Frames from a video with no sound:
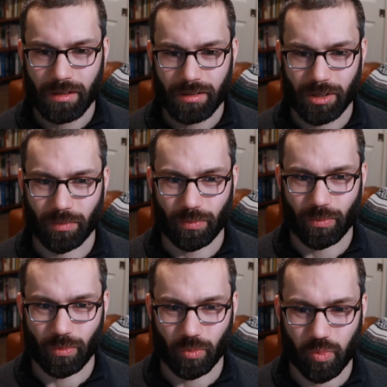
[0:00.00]
So,
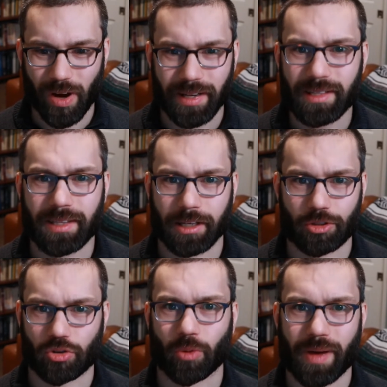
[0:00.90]
what is the
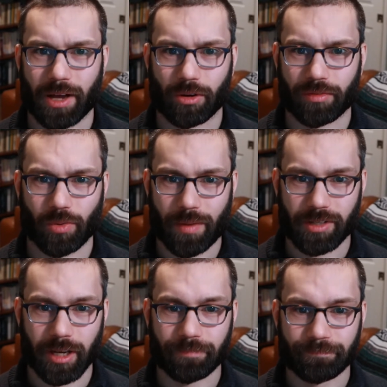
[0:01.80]
control panel of your
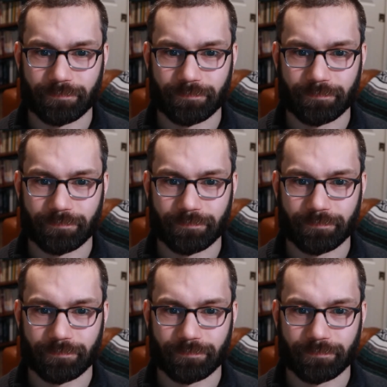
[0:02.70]
website?